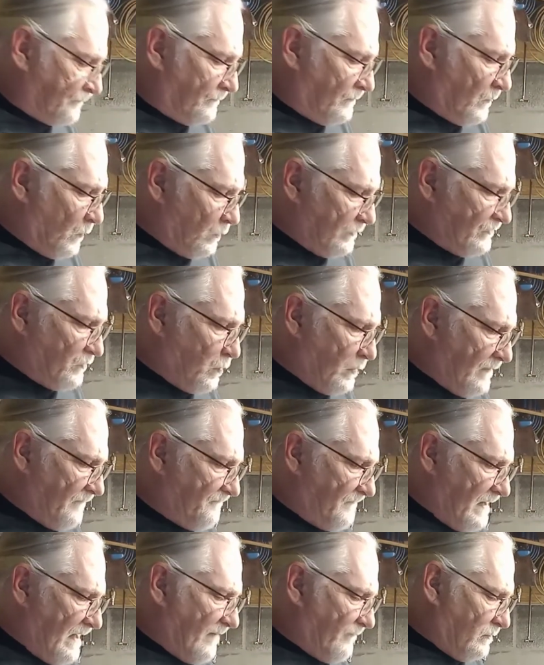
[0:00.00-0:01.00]

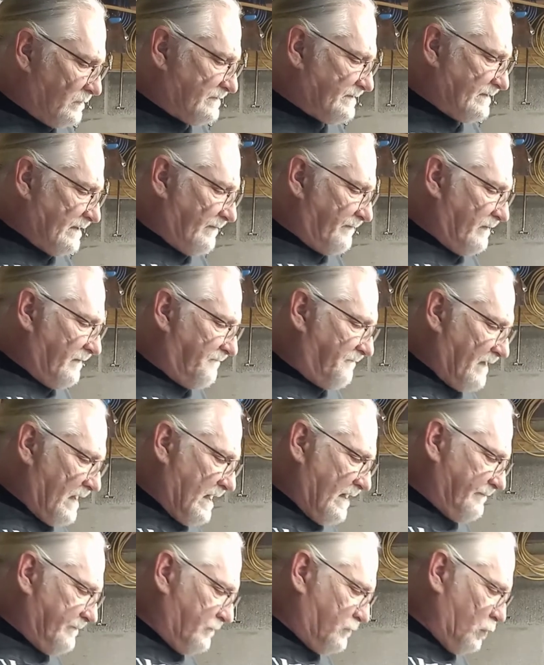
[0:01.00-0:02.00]
125,
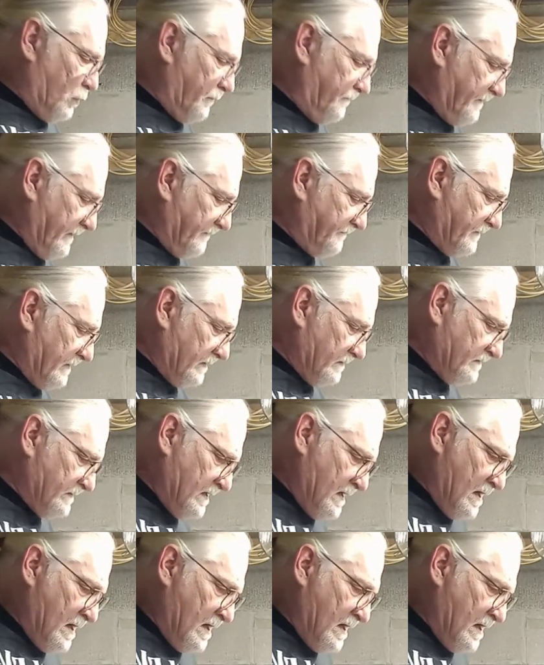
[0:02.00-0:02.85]
175, and 250s.